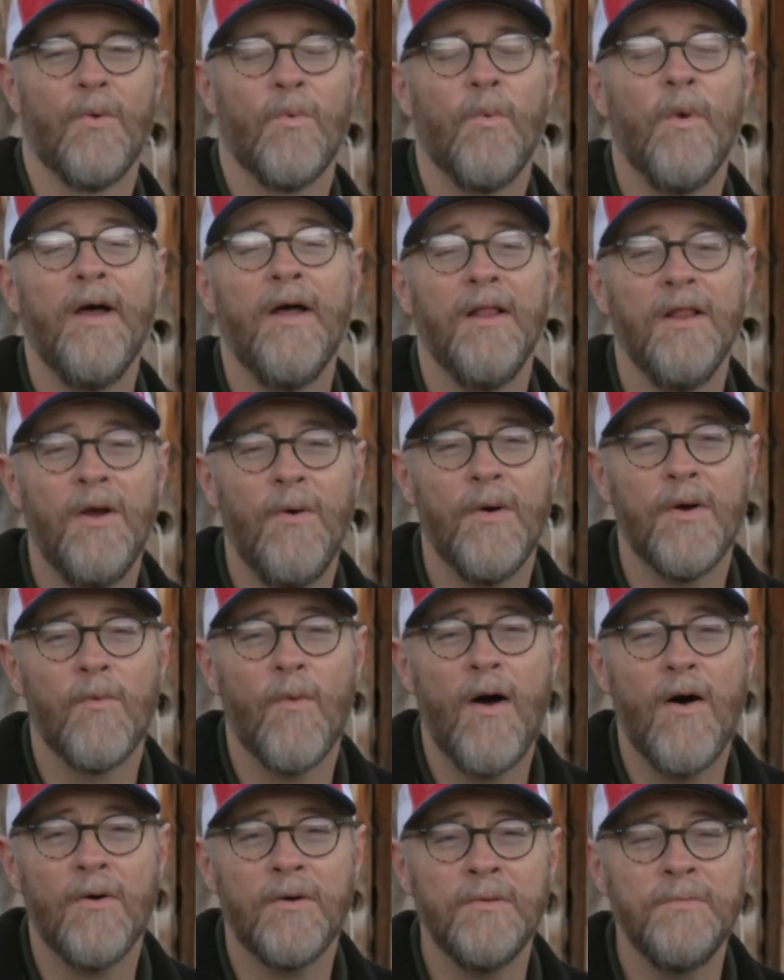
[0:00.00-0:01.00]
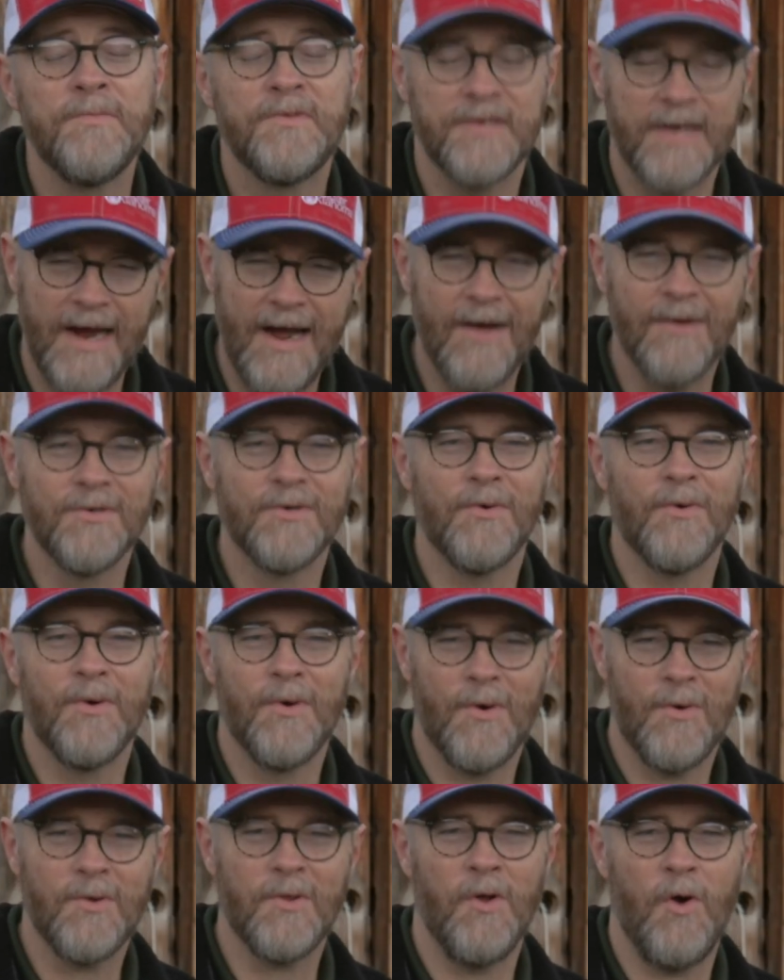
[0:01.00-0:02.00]
Well, hello and welcome to
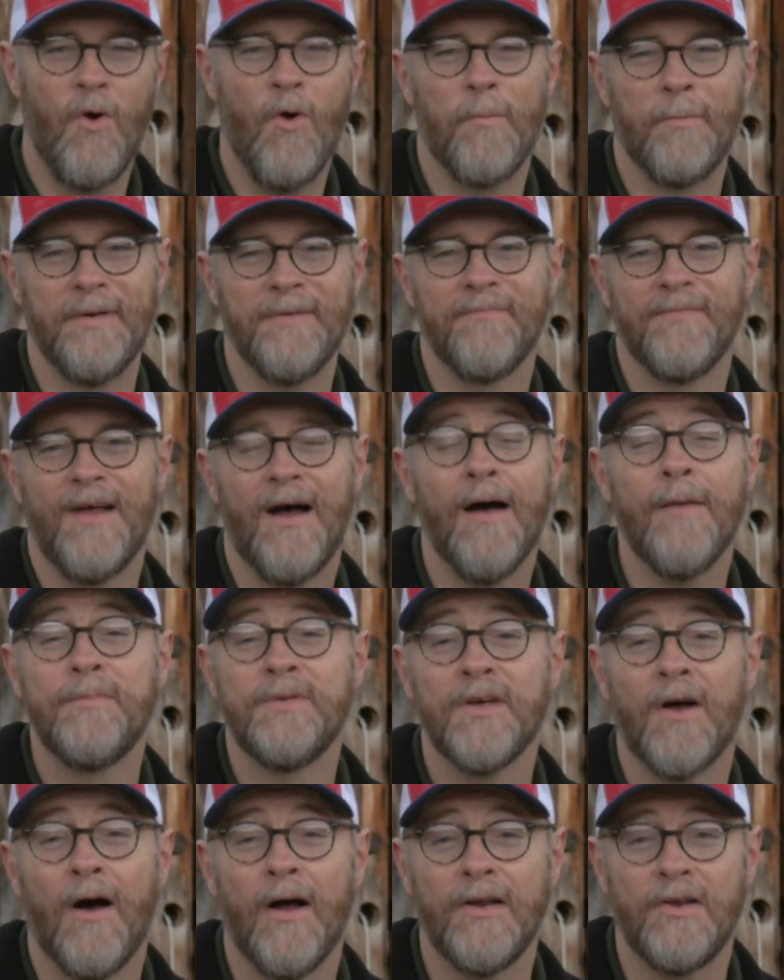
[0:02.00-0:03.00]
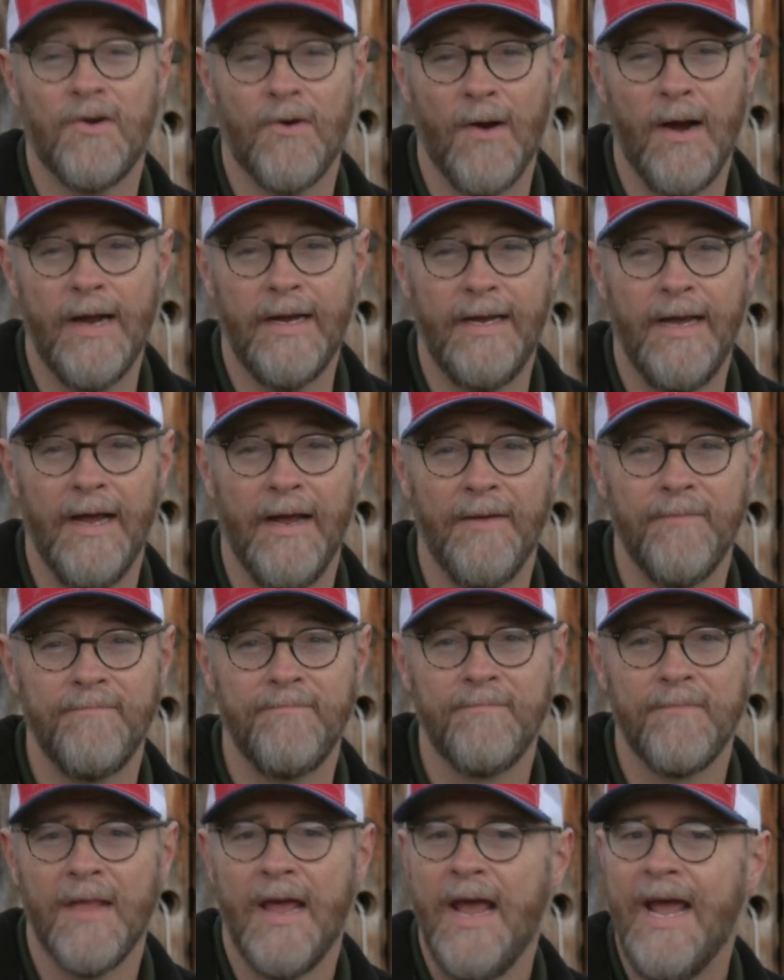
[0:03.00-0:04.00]
Outdoor Oklahoma. I'm Todd Craighead.
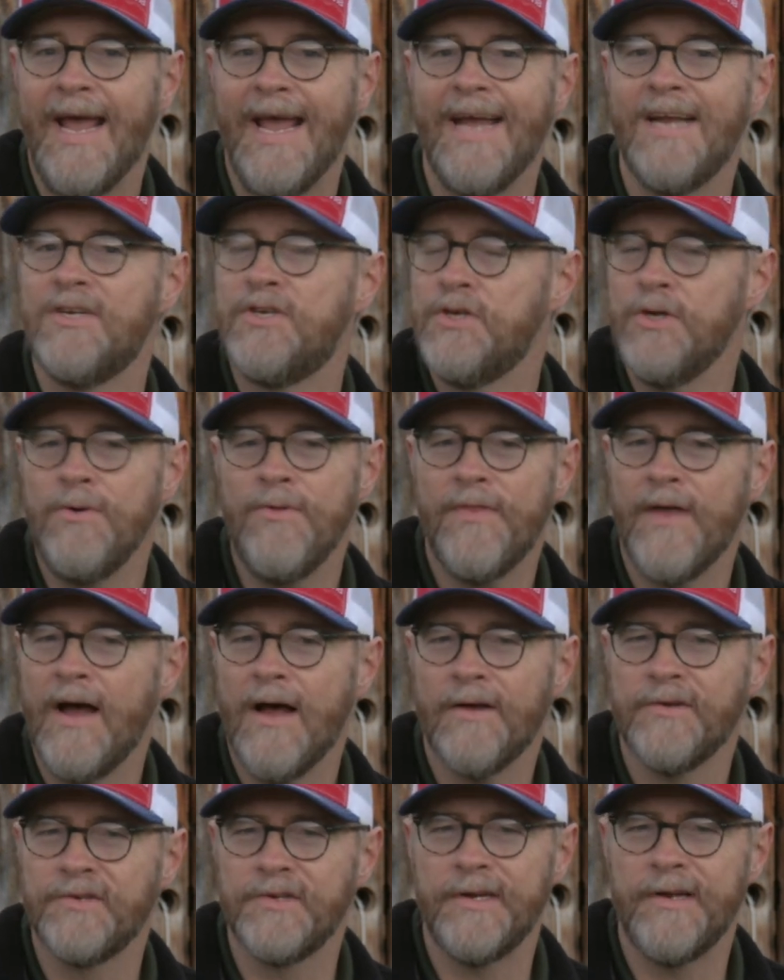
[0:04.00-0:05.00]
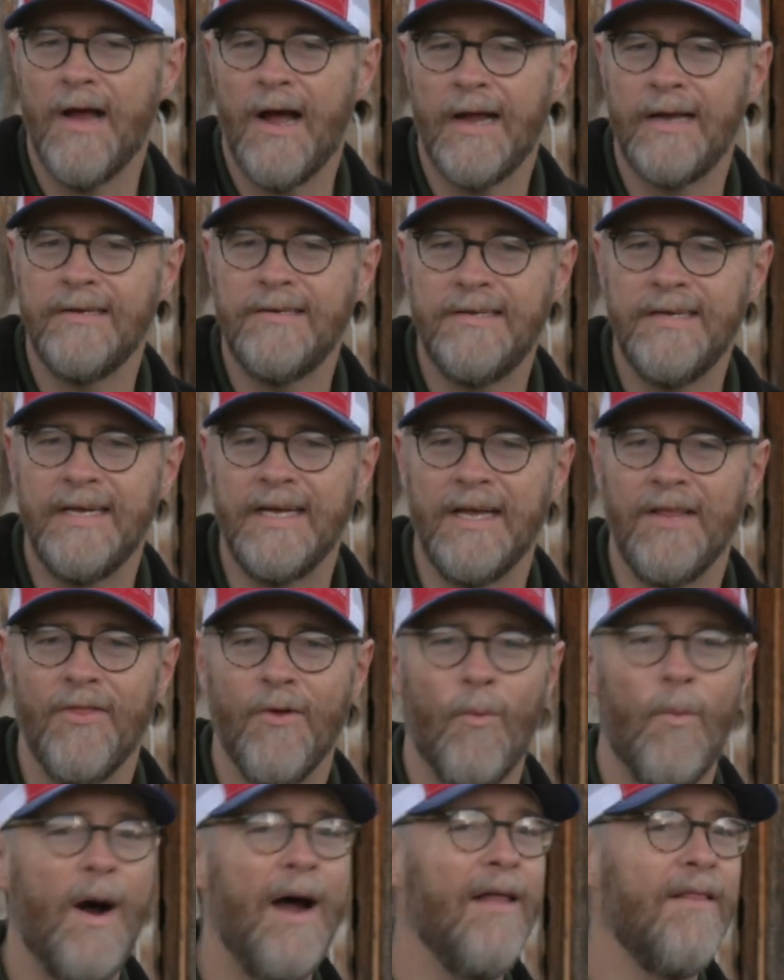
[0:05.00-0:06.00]
In 2019,
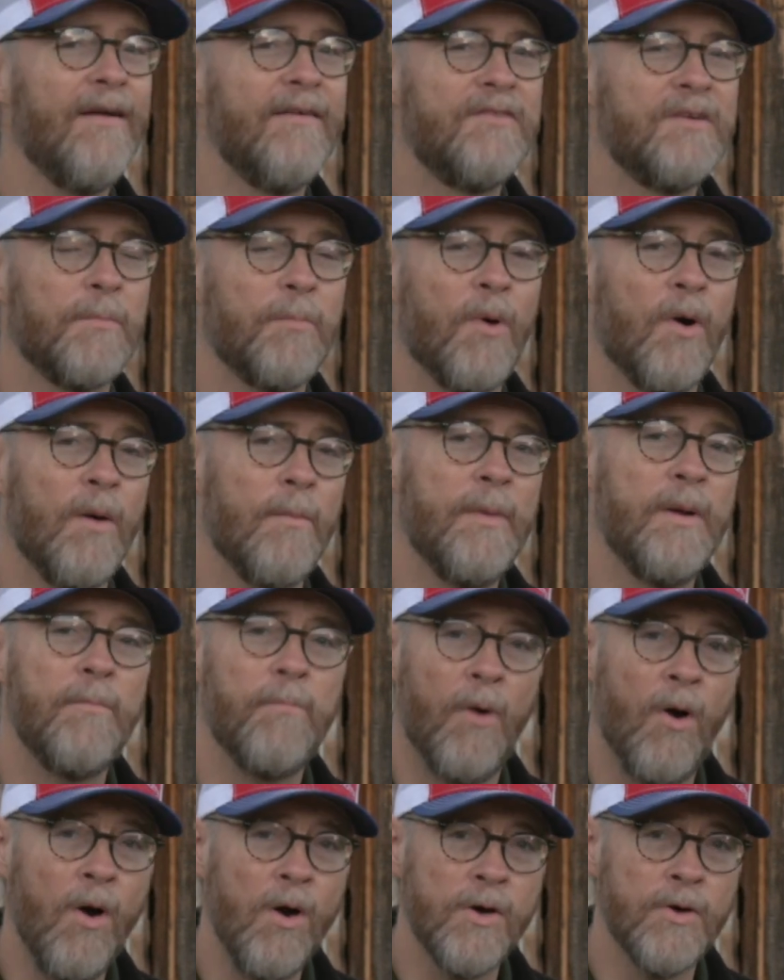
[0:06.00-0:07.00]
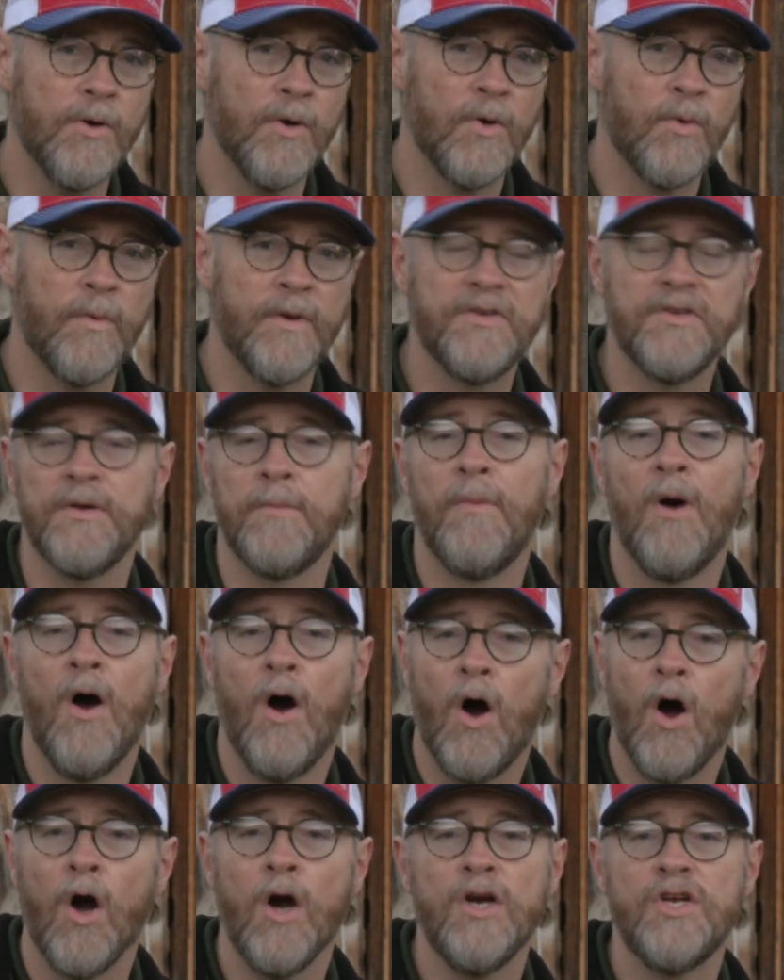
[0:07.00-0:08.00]
the Wildlife Department partnered with some
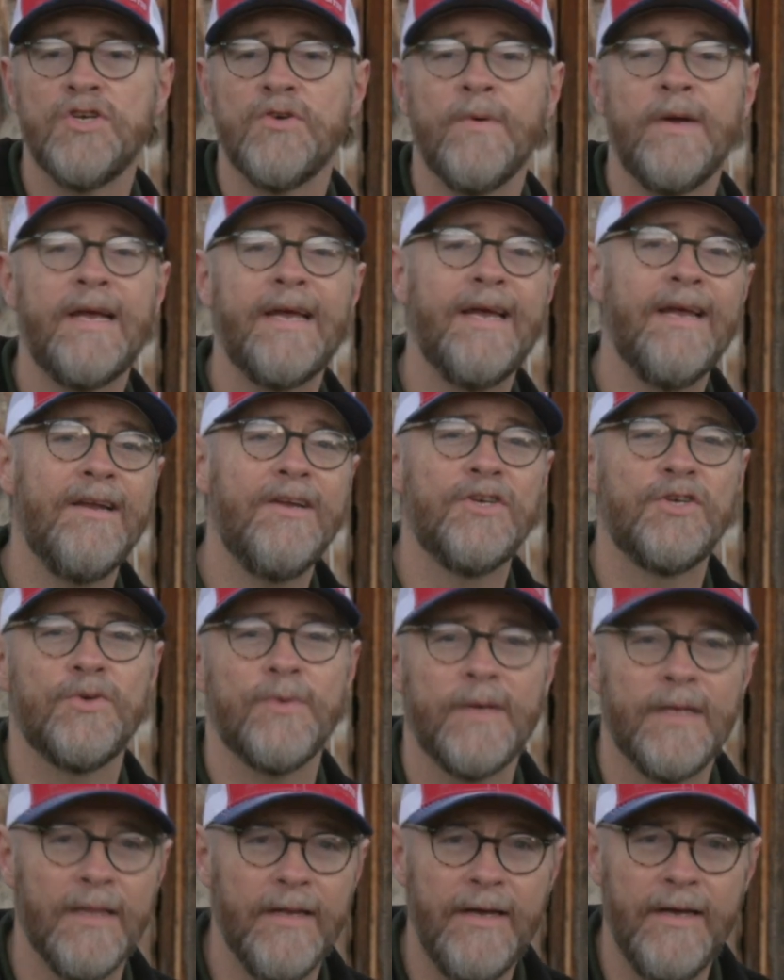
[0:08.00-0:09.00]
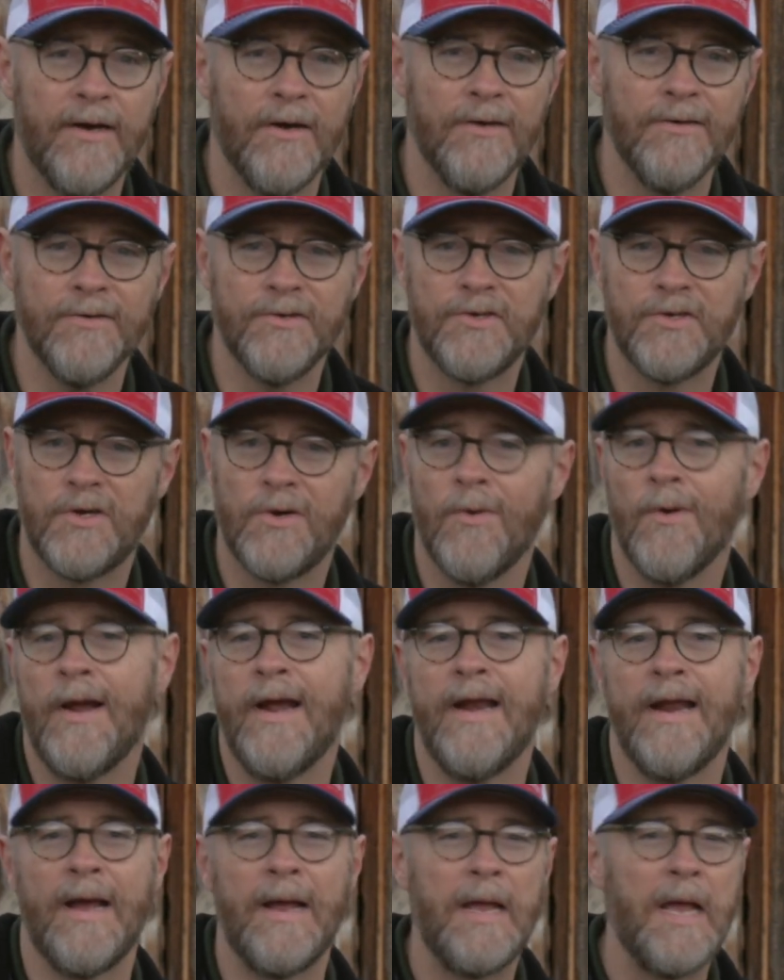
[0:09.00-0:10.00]
archery industry leaders to
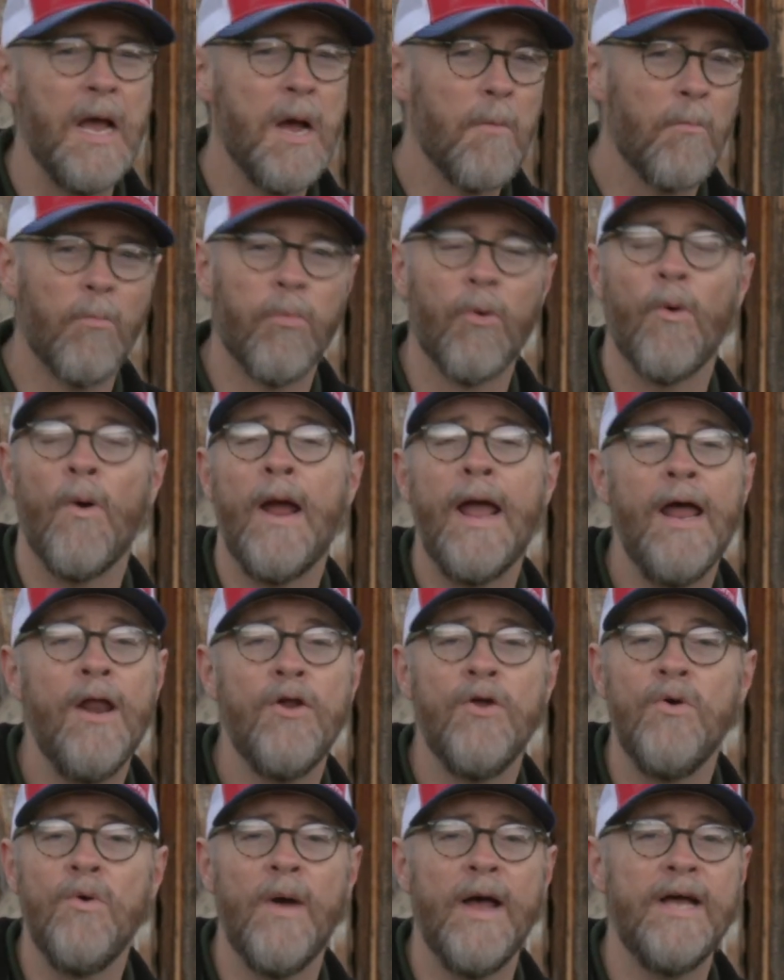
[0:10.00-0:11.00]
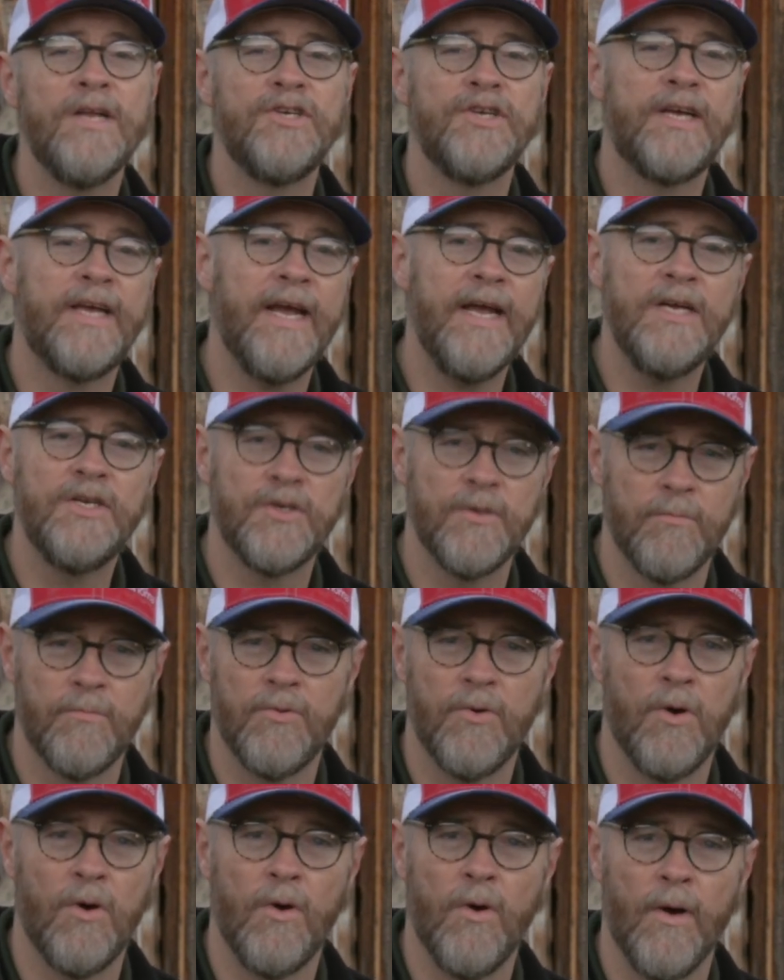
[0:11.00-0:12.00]
create a brand new education
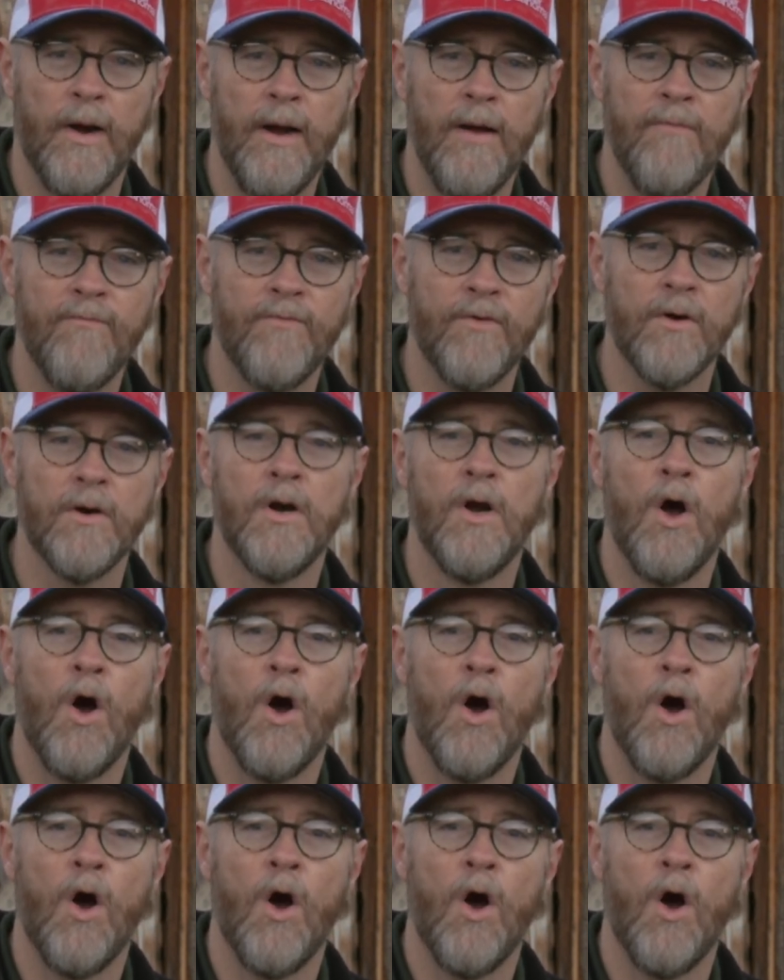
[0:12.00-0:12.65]
program for